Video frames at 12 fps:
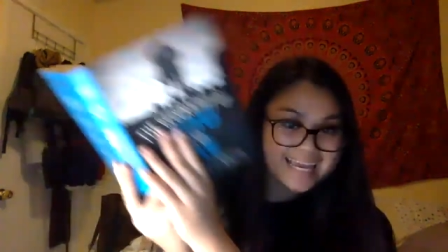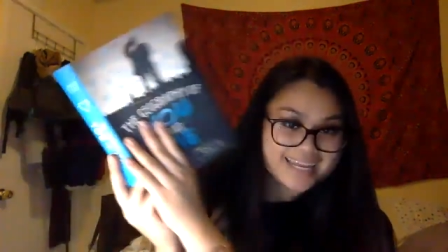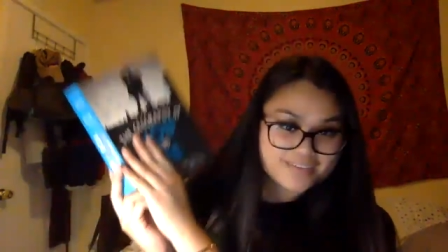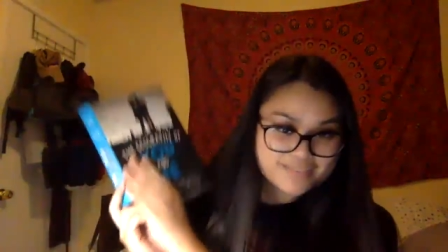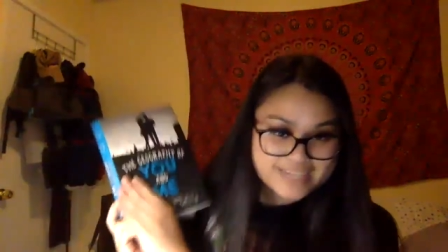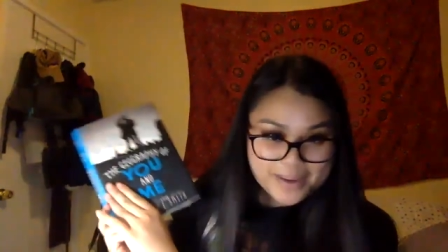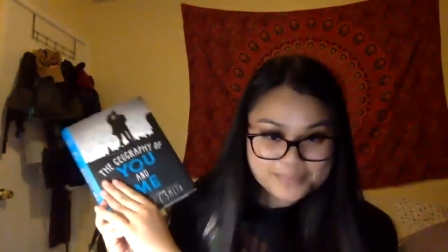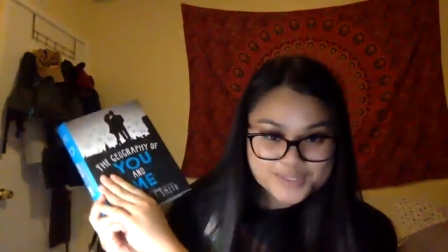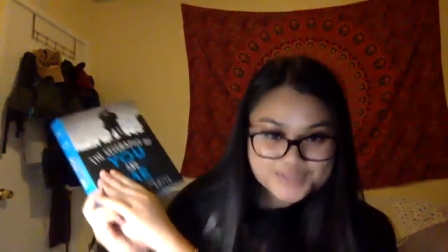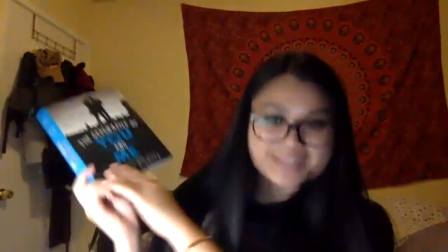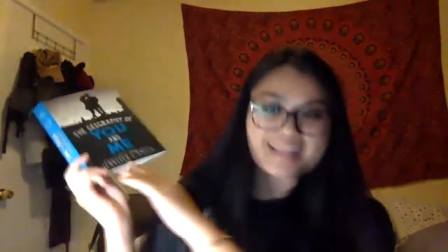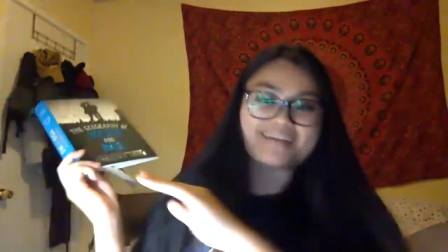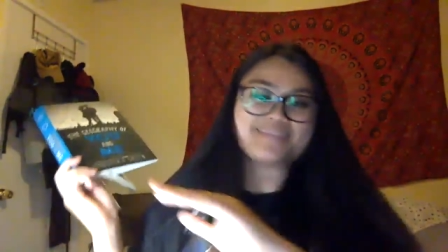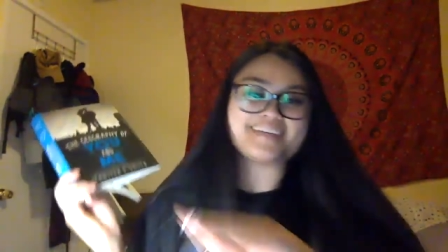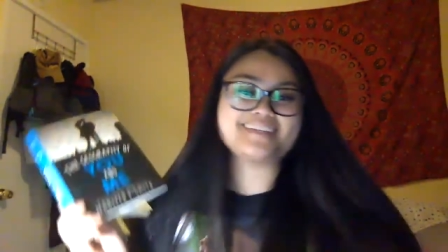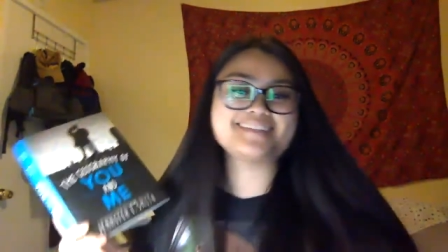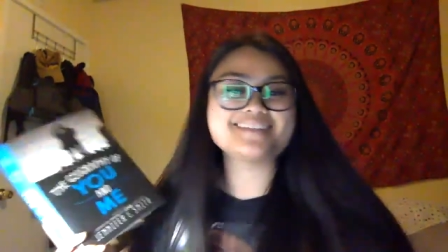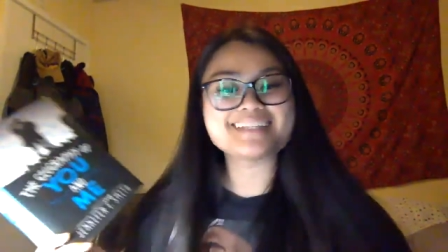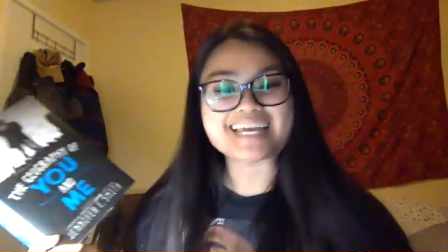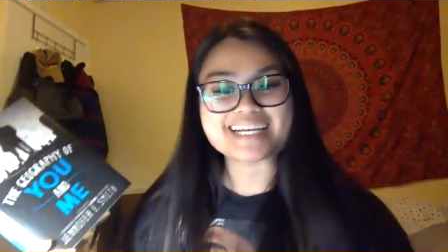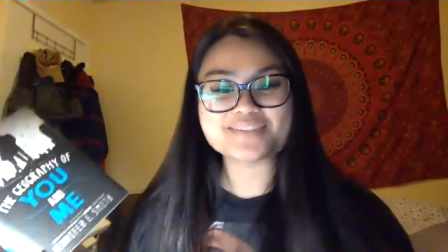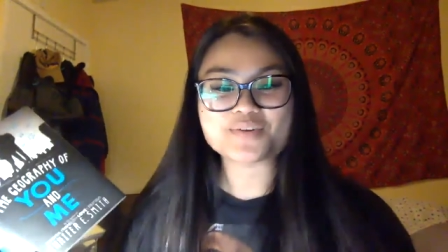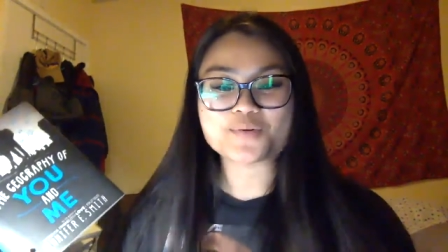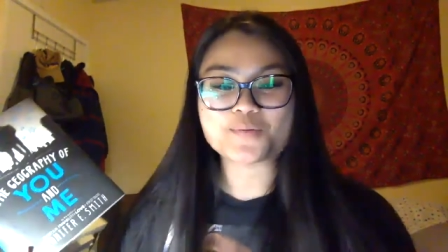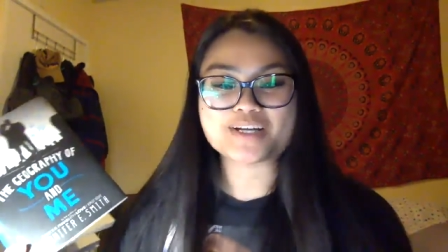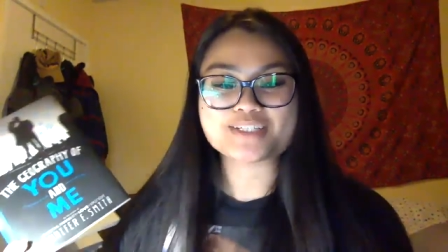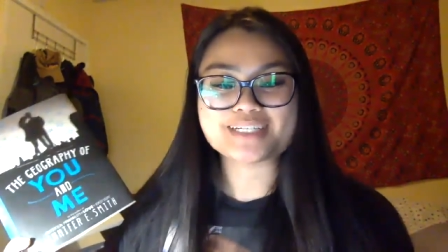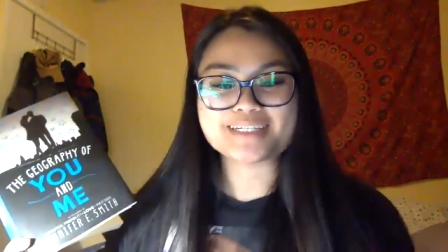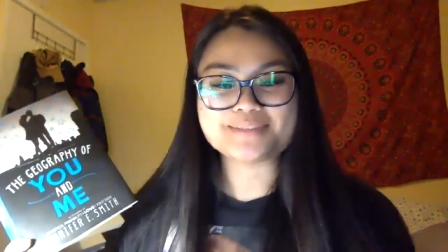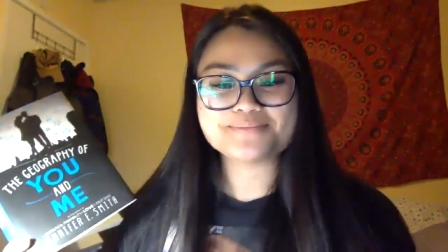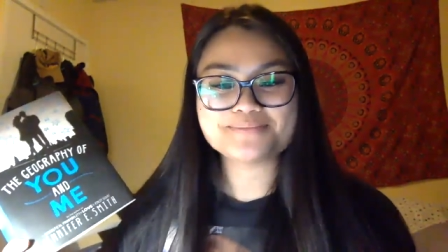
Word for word: end of chapter 11. Thanks for watching.